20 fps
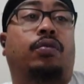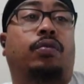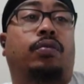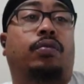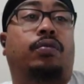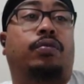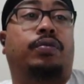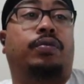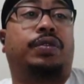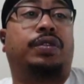
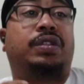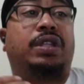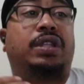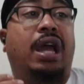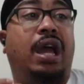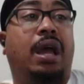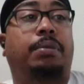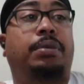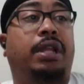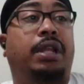stop
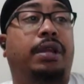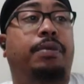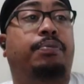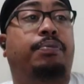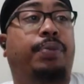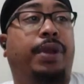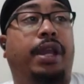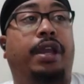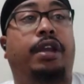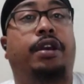letting
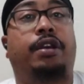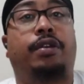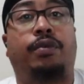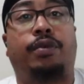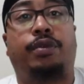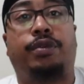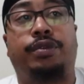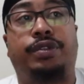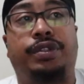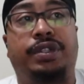
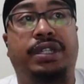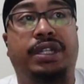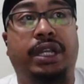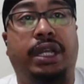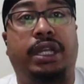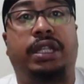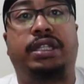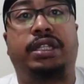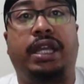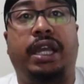panderers
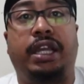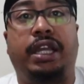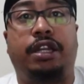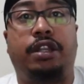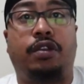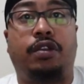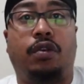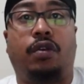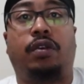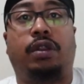dictate
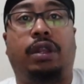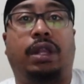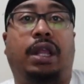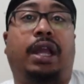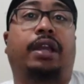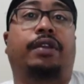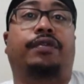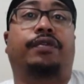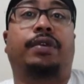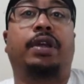your life.
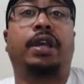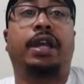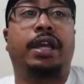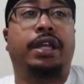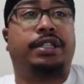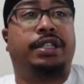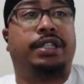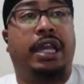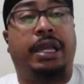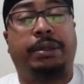
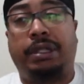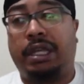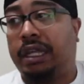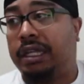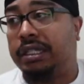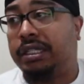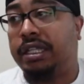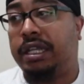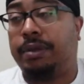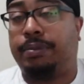Same thing I
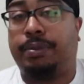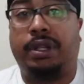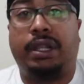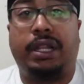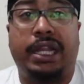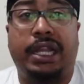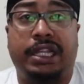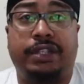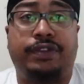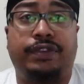said in my
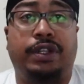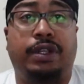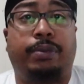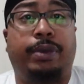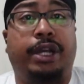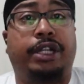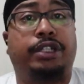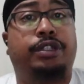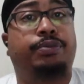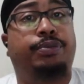last video about
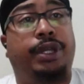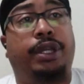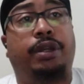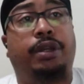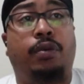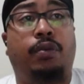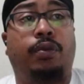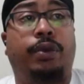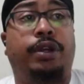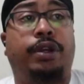you being a
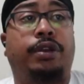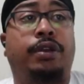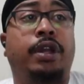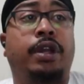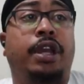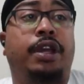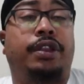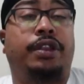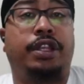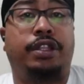winner.
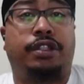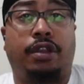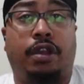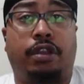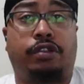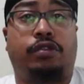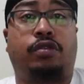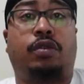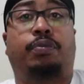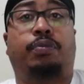This also
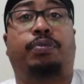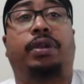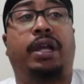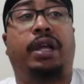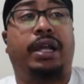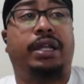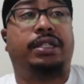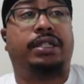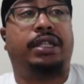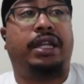applies
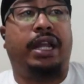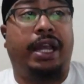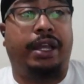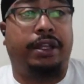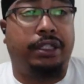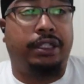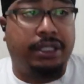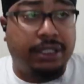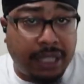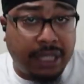to that.
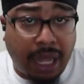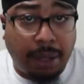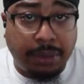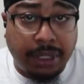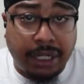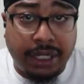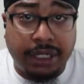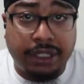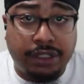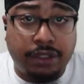Stop letting
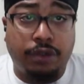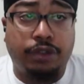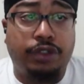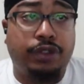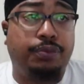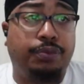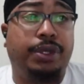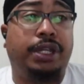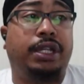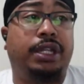social
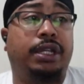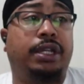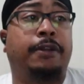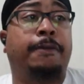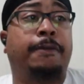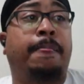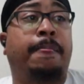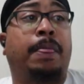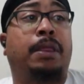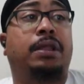media
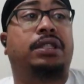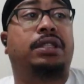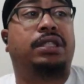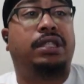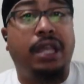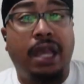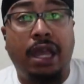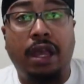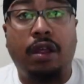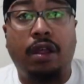
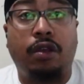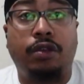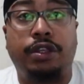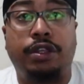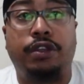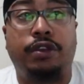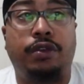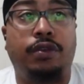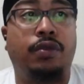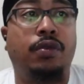tell
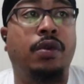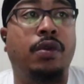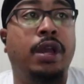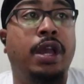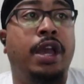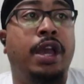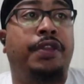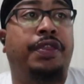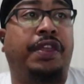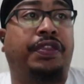you
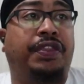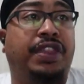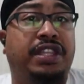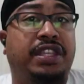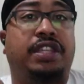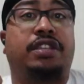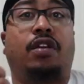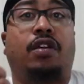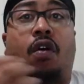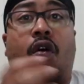that this is
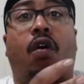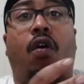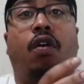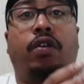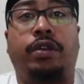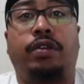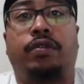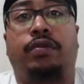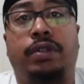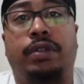all you
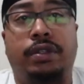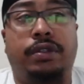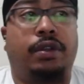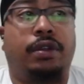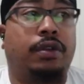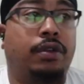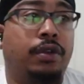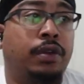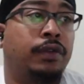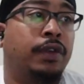
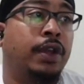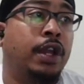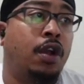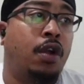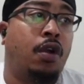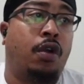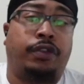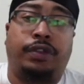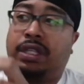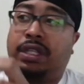deserve, or
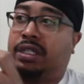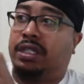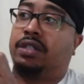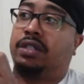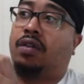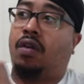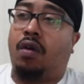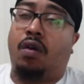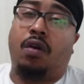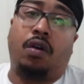this is
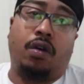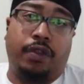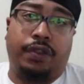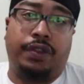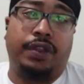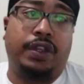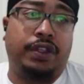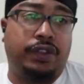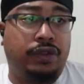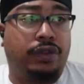all this,
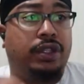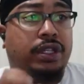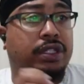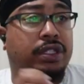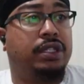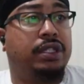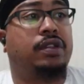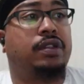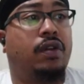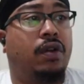or this is
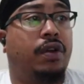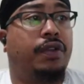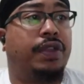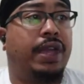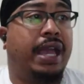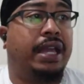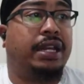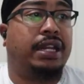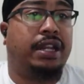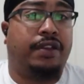all that.
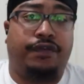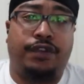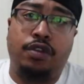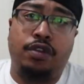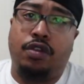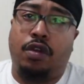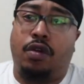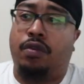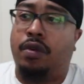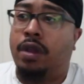And if you
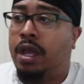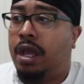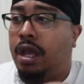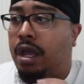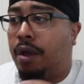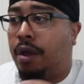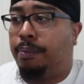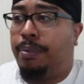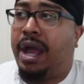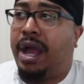don't
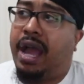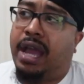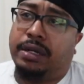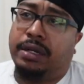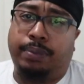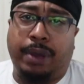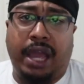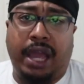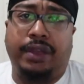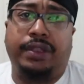abide
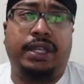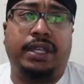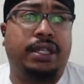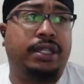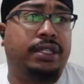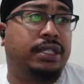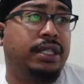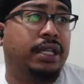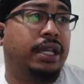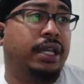by these
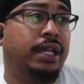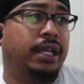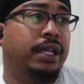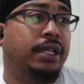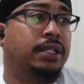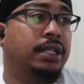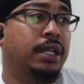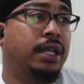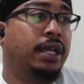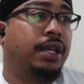things,
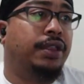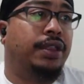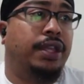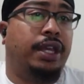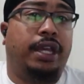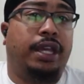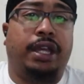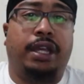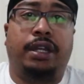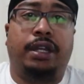
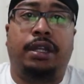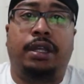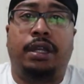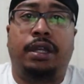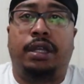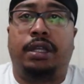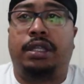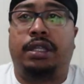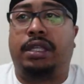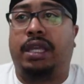then
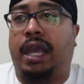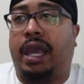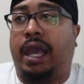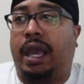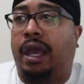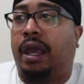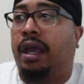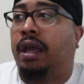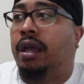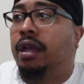
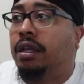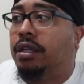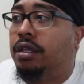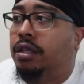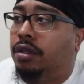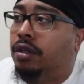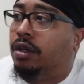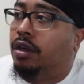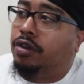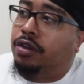
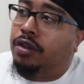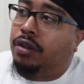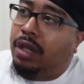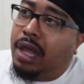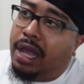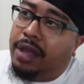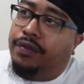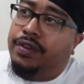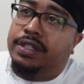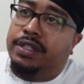your life
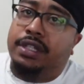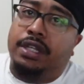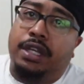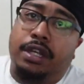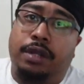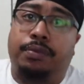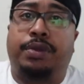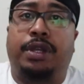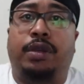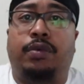isn't going to
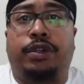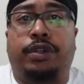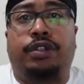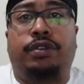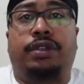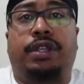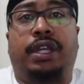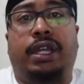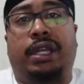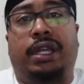be what you
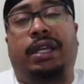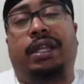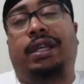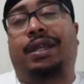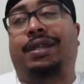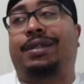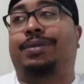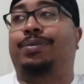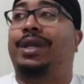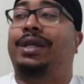think it is.
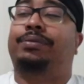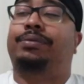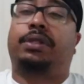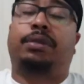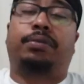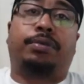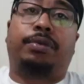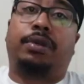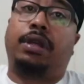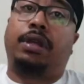Man,
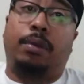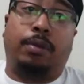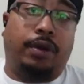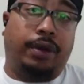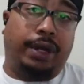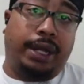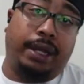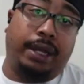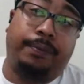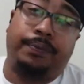come on now.
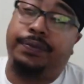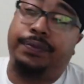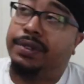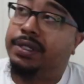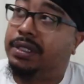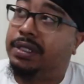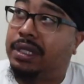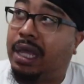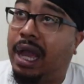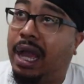
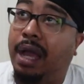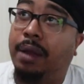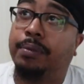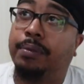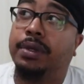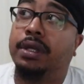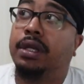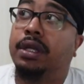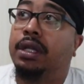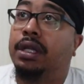Stop
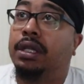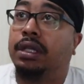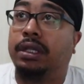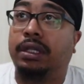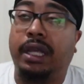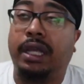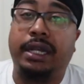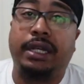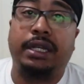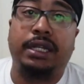
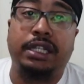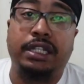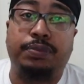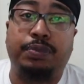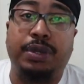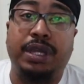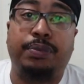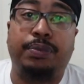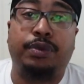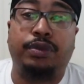letting these
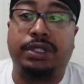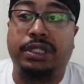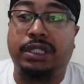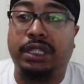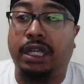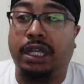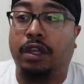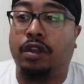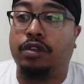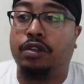people
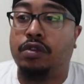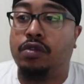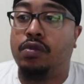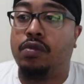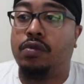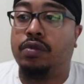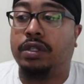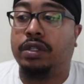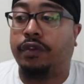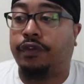tell you
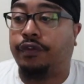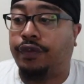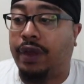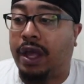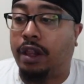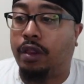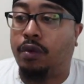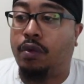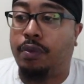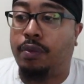to follow
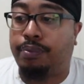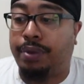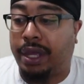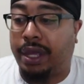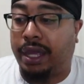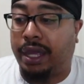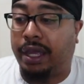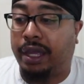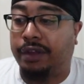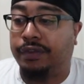a
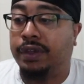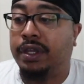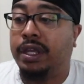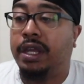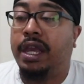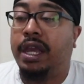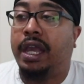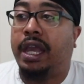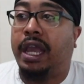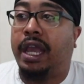path
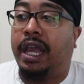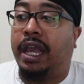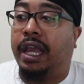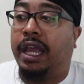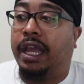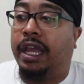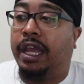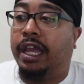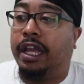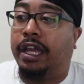
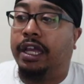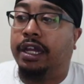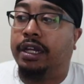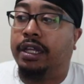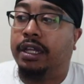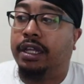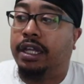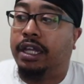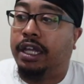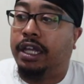and
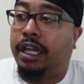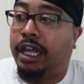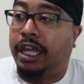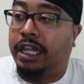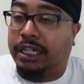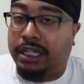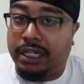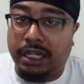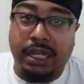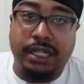it
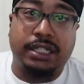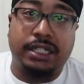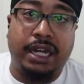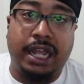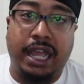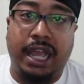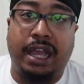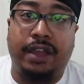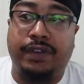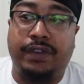doesn't
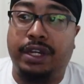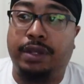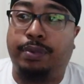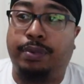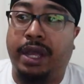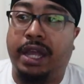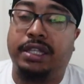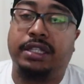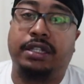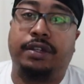have any
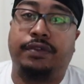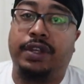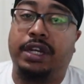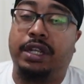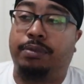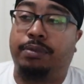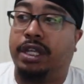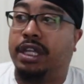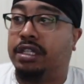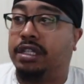positive in it.
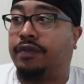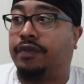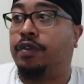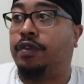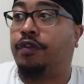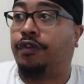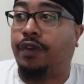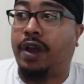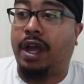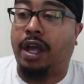Because if you
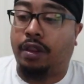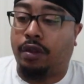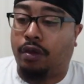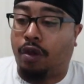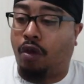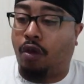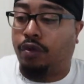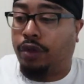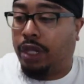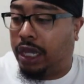follow,
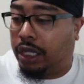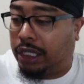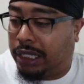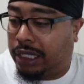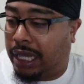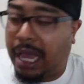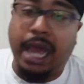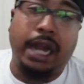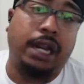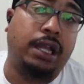they got
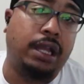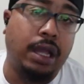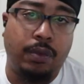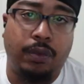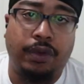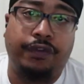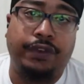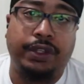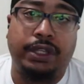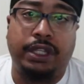to come with
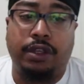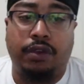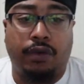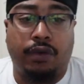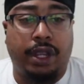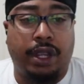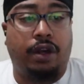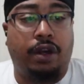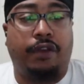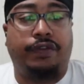50 grand
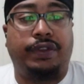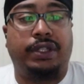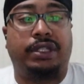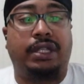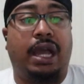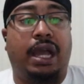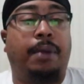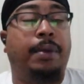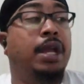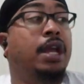off the
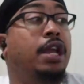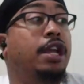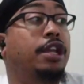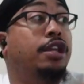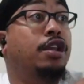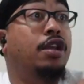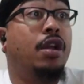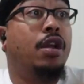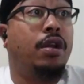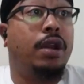top,
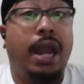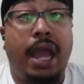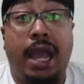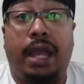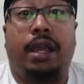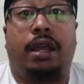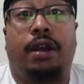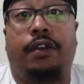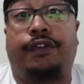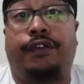you're not going to
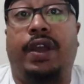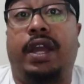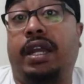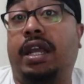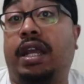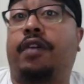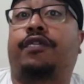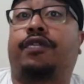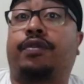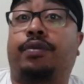find that
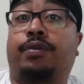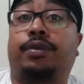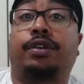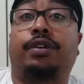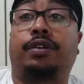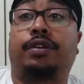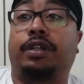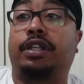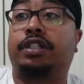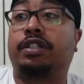for real.
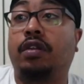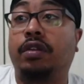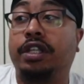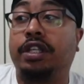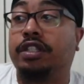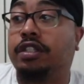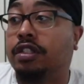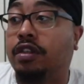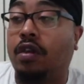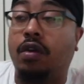It's only a
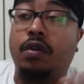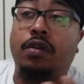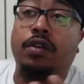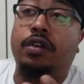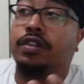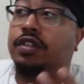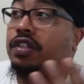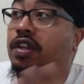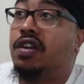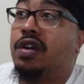
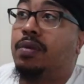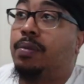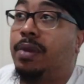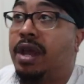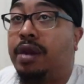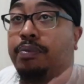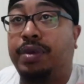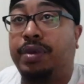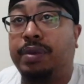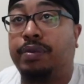certain amount of
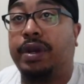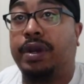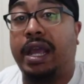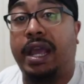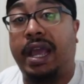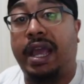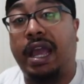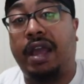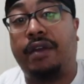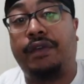people that
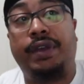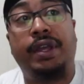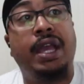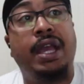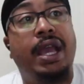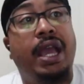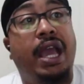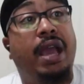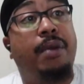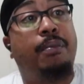have it,
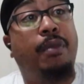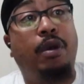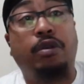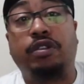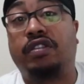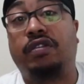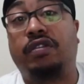and most of them